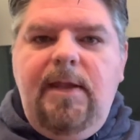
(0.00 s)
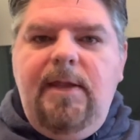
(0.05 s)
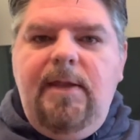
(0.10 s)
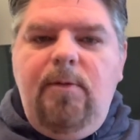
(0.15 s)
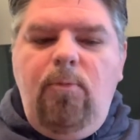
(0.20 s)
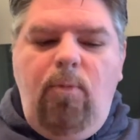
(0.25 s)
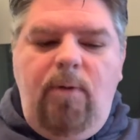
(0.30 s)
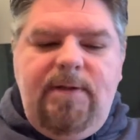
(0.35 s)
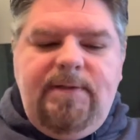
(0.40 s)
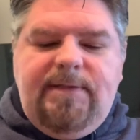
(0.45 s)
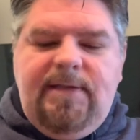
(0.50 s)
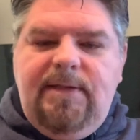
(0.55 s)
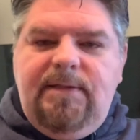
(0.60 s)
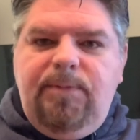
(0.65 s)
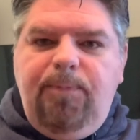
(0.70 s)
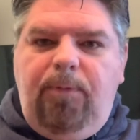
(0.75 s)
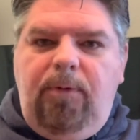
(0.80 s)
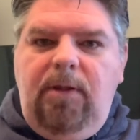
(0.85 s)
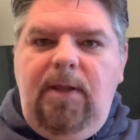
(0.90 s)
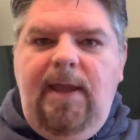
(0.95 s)
was his
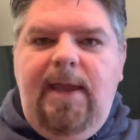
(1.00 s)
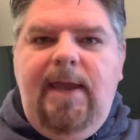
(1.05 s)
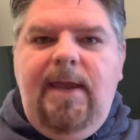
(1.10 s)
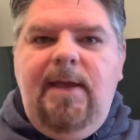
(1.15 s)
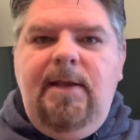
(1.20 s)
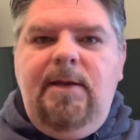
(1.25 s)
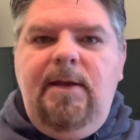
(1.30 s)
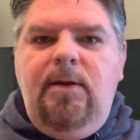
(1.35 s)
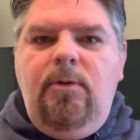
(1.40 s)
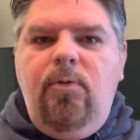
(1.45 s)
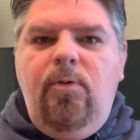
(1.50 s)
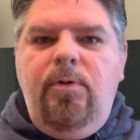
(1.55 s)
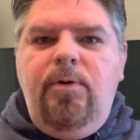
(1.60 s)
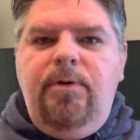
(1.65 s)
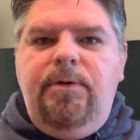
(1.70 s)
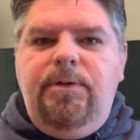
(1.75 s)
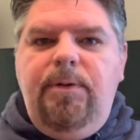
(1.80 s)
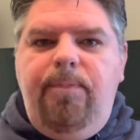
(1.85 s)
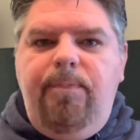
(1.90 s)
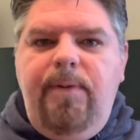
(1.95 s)
plan in order
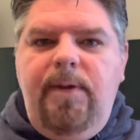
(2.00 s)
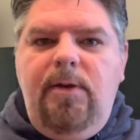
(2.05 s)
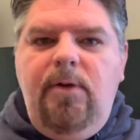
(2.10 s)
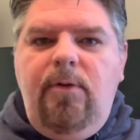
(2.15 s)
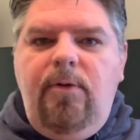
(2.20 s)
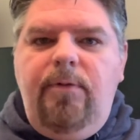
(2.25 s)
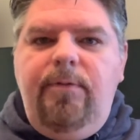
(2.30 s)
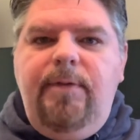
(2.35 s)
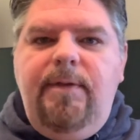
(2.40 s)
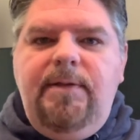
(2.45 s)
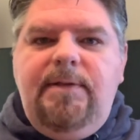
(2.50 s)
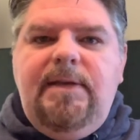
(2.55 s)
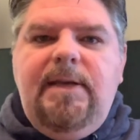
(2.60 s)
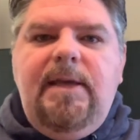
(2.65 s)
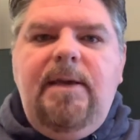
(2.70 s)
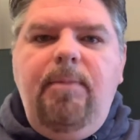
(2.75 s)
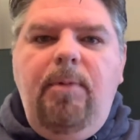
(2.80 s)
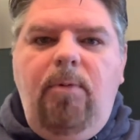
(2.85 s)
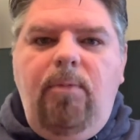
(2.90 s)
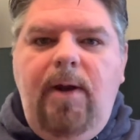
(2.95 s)
to build the
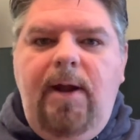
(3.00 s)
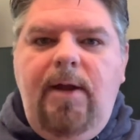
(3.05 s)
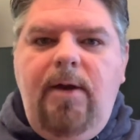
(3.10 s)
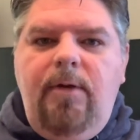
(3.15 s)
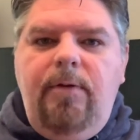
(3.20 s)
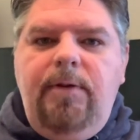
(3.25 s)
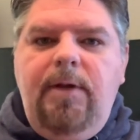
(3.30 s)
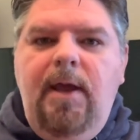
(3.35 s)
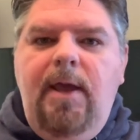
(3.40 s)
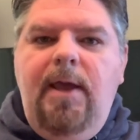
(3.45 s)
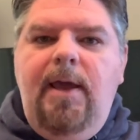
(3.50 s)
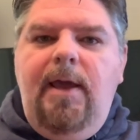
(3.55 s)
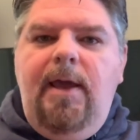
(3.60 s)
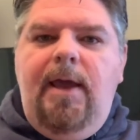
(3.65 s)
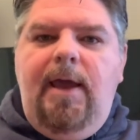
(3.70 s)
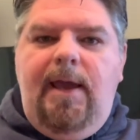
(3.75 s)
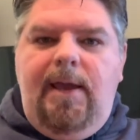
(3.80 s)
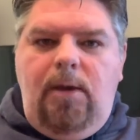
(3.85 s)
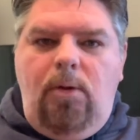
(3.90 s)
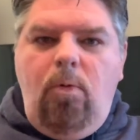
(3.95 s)
team around
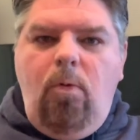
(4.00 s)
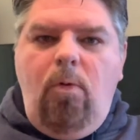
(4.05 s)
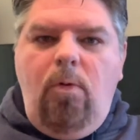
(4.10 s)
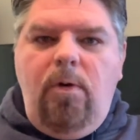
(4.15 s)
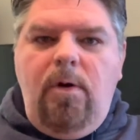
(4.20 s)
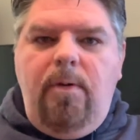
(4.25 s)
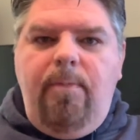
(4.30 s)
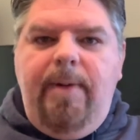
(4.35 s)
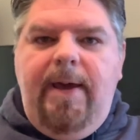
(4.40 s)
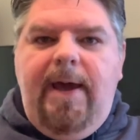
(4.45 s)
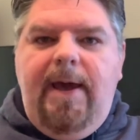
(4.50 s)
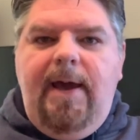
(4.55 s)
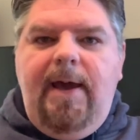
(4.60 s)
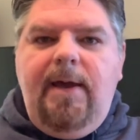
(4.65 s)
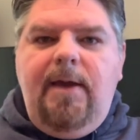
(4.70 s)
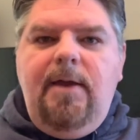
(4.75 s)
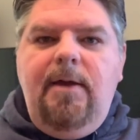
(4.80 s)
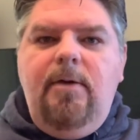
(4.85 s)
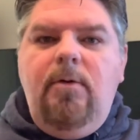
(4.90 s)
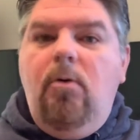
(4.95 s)
a
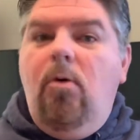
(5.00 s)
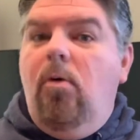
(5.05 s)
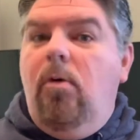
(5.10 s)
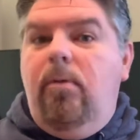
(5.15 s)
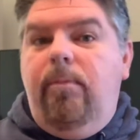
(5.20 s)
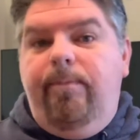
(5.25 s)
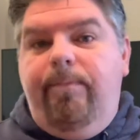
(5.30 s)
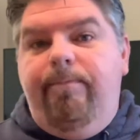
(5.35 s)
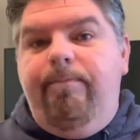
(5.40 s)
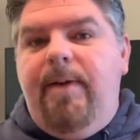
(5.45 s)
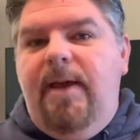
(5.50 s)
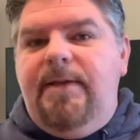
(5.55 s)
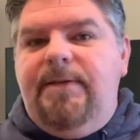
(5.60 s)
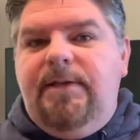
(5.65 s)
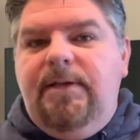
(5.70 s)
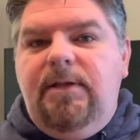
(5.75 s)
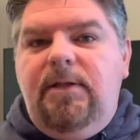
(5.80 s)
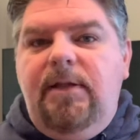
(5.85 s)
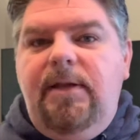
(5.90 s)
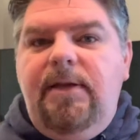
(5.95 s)
quarterback or
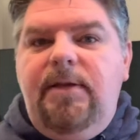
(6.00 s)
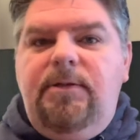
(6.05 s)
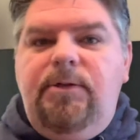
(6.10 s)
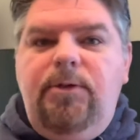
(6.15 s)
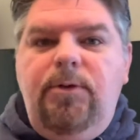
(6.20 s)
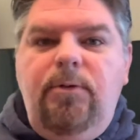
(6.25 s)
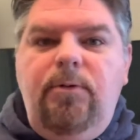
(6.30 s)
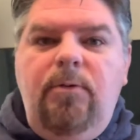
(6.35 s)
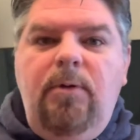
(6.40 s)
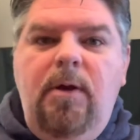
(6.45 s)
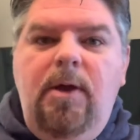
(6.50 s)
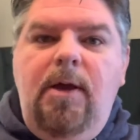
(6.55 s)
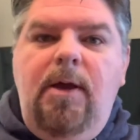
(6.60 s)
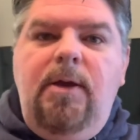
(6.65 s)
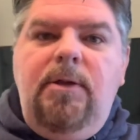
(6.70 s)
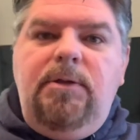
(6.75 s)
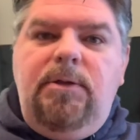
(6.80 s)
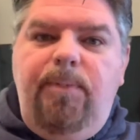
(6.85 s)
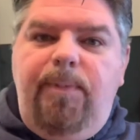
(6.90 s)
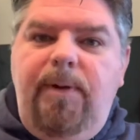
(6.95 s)
basically to
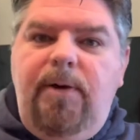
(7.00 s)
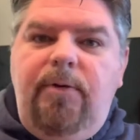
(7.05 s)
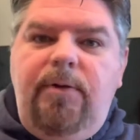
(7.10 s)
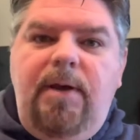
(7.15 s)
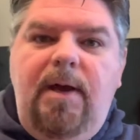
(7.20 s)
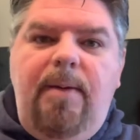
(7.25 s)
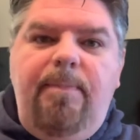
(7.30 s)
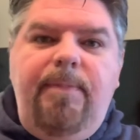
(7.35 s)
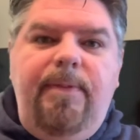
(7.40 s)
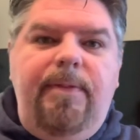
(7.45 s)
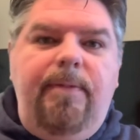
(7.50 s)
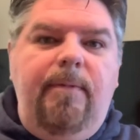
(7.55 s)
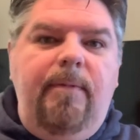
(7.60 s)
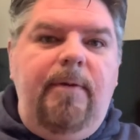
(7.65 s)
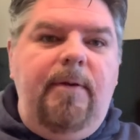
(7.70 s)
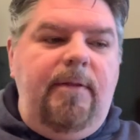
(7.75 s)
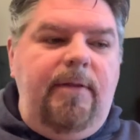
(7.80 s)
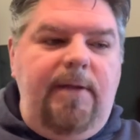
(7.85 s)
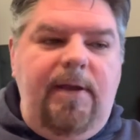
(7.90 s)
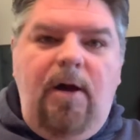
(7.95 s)
to build up
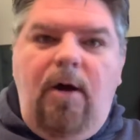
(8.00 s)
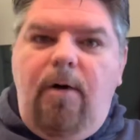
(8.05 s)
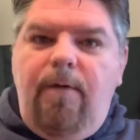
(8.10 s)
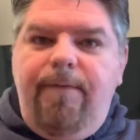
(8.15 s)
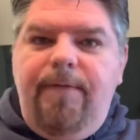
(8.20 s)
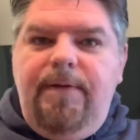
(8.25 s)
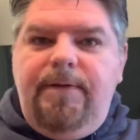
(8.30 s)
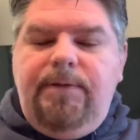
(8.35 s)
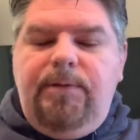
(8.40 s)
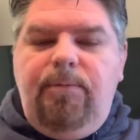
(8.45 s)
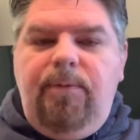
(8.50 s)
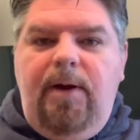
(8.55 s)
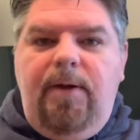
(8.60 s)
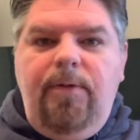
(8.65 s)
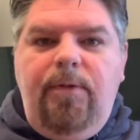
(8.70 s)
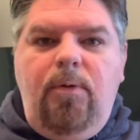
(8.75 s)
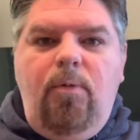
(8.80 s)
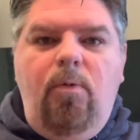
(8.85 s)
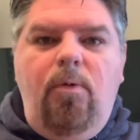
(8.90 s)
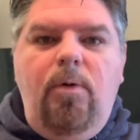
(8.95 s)
the offense
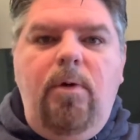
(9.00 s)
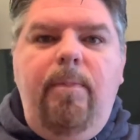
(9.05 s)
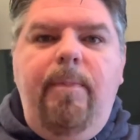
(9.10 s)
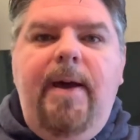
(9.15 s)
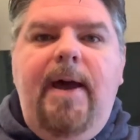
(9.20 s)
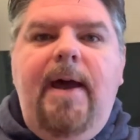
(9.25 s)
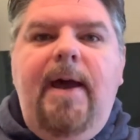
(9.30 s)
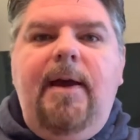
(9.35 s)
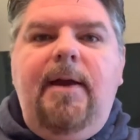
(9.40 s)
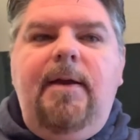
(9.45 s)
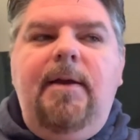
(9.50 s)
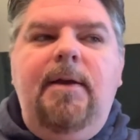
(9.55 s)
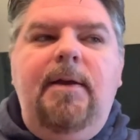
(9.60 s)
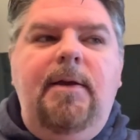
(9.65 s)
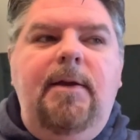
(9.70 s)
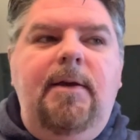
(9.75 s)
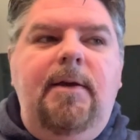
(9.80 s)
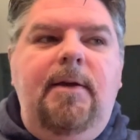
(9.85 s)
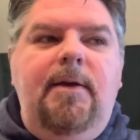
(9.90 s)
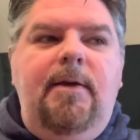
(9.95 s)
around the quarterback,
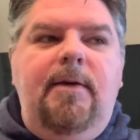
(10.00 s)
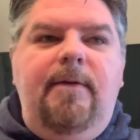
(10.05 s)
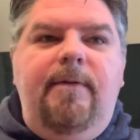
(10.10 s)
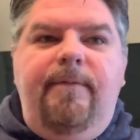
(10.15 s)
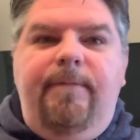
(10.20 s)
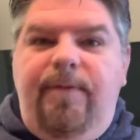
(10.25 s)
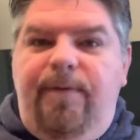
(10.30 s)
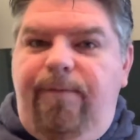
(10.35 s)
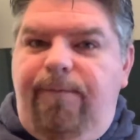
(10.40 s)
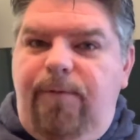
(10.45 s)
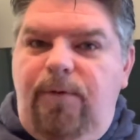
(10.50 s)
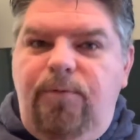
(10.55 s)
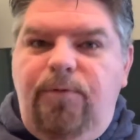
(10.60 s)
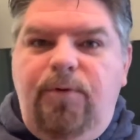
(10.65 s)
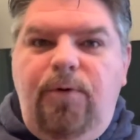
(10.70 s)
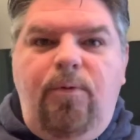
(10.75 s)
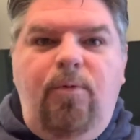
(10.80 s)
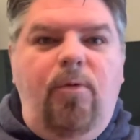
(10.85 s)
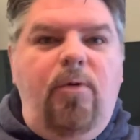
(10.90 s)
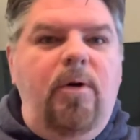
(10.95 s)
the
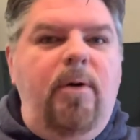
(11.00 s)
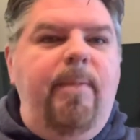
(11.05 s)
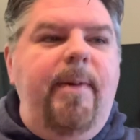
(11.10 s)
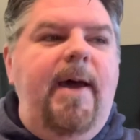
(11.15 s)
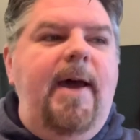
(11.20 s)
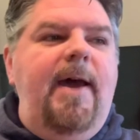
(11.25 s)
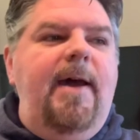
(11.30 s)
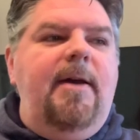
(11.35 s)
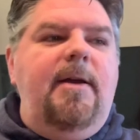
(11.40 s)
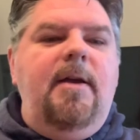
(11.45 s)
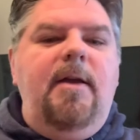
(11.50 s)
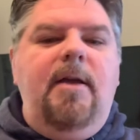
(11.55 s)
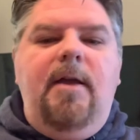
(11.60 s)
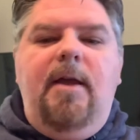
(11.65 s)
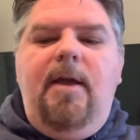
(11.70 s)
future quarterback,